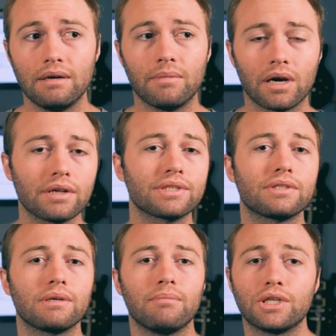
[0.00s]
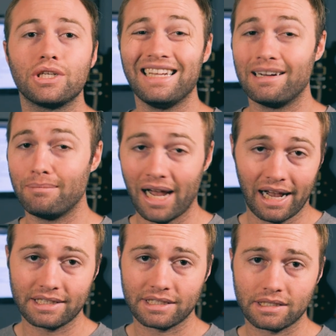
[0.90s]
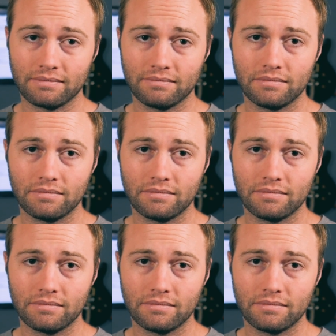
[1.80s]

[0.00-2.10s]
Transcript: but also some much needed mass.